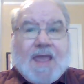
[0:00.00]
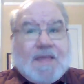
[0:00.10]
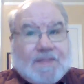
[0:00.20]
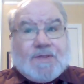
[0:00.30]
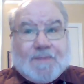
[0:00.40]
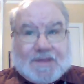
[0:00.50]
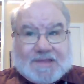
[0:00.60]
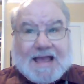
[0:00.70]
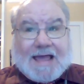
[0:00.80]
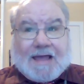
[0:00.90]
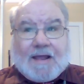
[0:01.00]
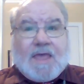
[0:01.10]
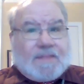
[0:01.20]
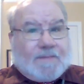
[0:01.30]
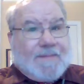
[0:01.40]
This Messiah,
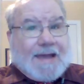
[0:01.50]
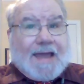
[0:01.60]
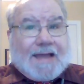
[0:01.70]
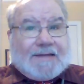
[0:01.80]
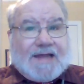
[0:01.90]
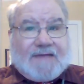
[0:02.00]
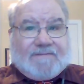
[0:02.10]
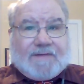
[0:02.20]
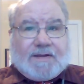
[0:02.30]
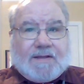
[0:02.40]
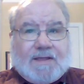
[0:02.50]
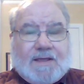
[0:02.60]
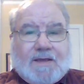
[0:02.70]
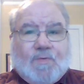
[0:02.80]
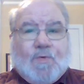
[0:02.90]
the man like David,
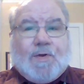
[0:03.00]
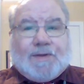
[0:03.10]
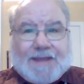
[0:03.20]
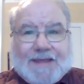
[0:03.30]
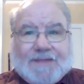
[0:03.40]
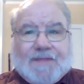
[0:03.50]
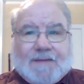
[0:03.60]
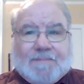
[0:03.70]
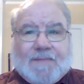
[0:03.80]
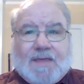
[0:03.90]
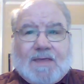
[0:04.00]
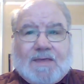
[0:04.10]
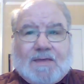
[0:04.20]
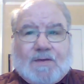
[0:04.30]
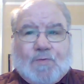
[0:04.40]
would lead them,
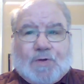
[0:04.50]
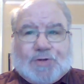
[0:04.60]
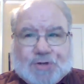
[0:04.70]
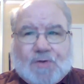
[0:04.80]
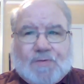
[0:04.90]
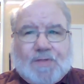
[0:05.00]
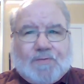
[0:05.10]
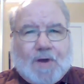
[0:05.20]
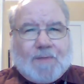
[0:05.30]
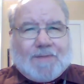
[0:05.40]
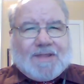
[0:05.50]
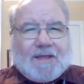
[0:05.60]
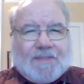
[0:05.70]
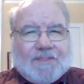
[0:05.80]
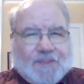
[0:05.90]
would show the Romans
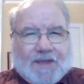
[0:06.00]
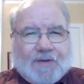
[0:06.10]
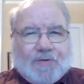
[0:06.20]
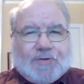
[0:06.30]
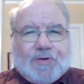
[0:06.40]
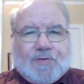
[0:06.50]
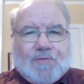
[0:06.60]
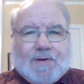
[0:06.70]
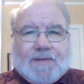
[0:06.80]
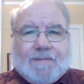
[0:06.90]
a thing or two,